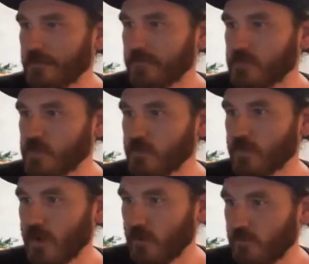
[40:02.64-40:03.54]

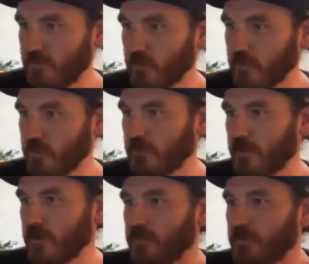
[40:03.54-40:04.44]
super helpful.
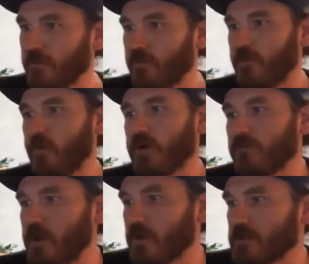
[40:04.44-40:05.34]
The point of
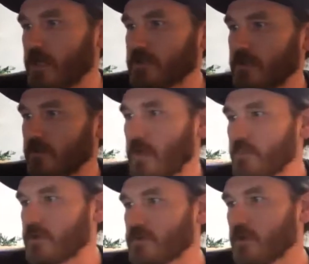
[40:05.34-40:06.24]
care testing, the
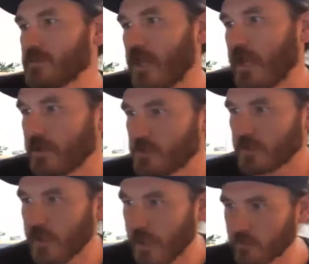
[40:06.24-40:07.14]
paper strips, the
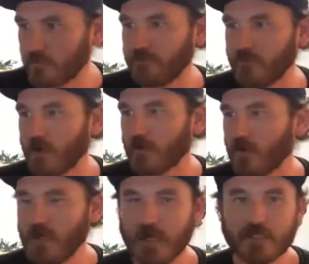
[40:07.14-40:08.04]
antigen lateral
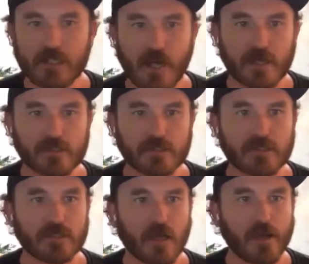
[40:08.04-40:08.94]
flow
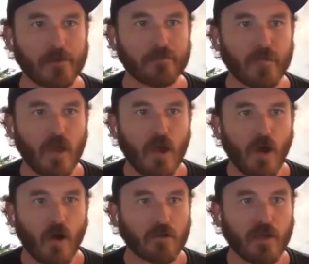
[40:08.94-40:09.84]
tests,
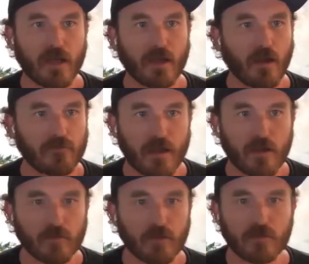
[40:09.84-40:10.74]
are they
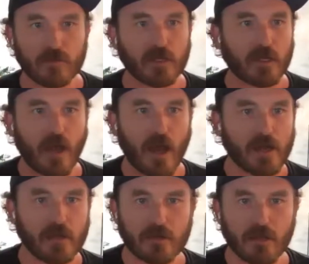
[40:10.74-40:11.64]
available?
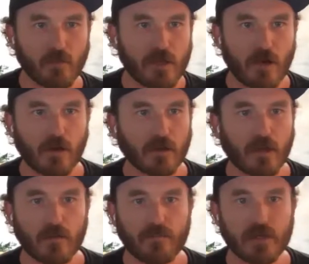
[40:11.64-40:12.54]
Can we call a
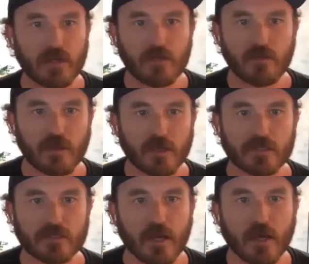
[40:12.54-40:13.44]
company that
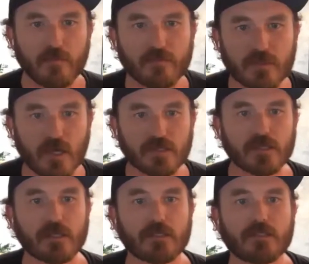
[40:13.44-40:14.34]
does
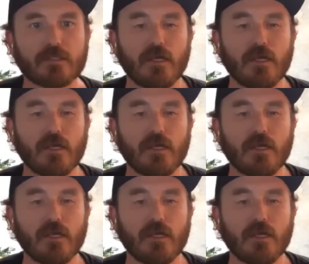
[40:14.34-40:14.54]
this